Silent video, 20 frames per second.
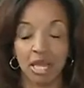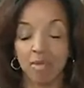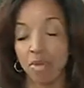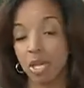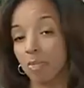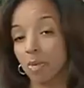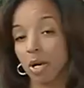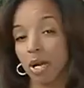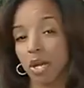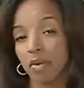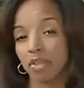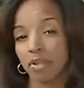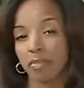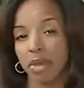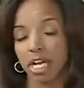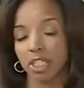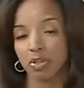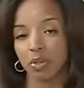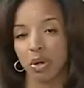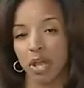People here in the
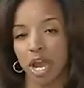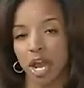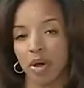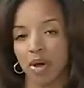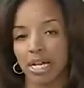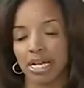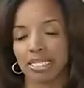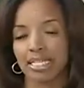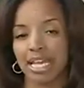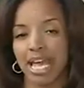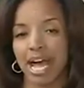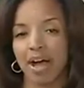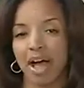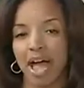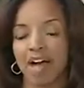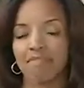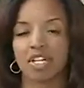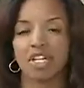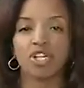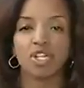metro area now
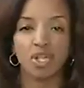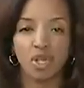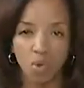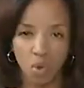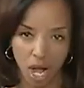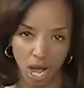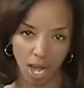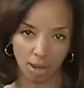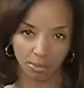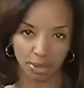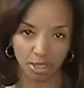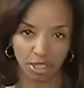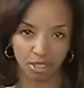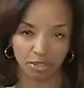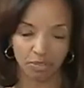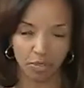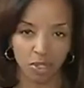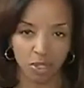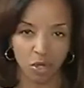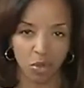have a new
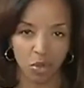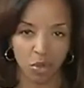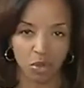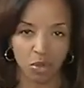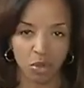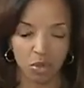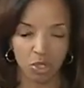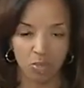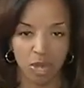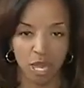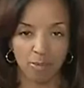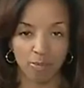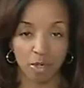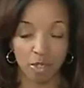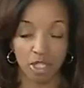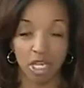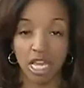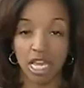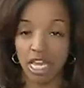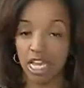option for local
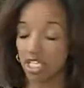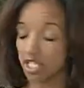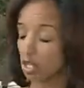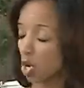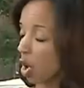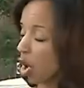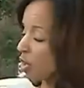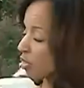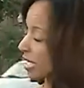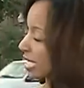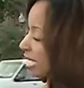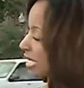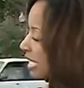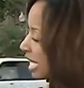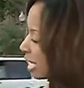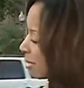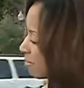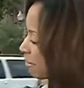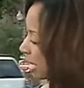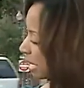newspapers. It's called the
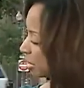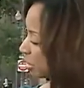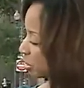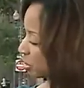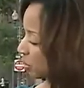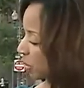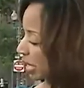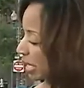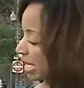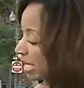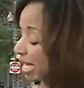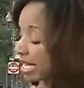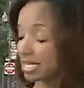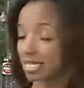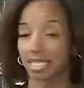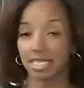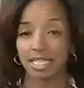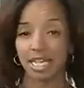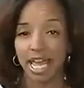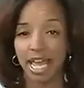TP Street,
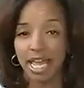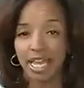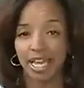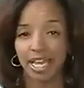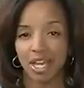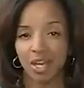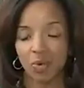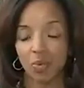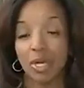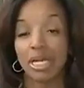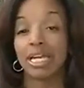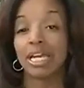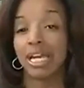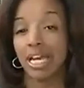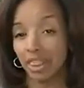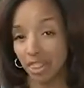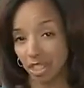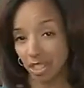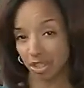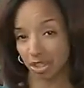and today we
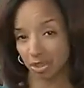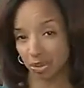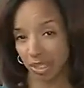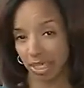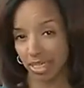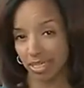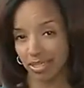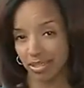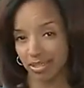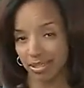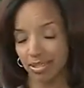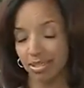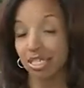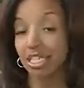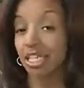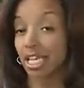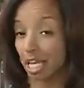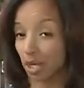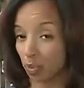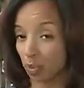hit the street to
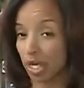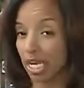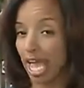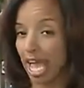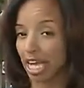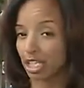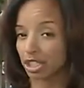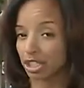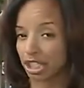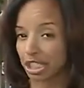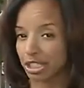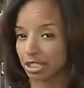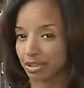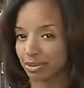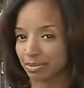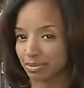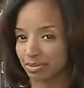get reaction.